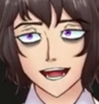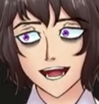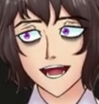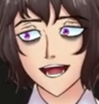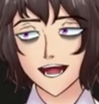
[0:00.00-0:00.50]

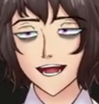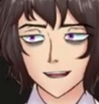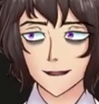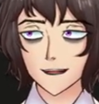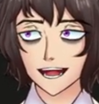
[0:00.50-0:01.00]

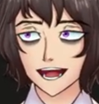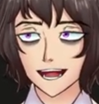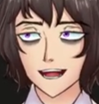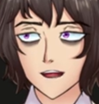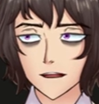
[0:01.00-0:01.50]
However, I
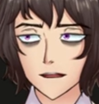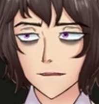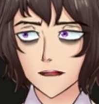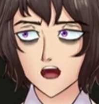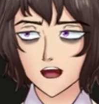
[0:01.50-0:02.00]
don't know,
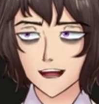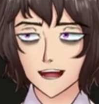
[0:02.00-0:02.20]
it just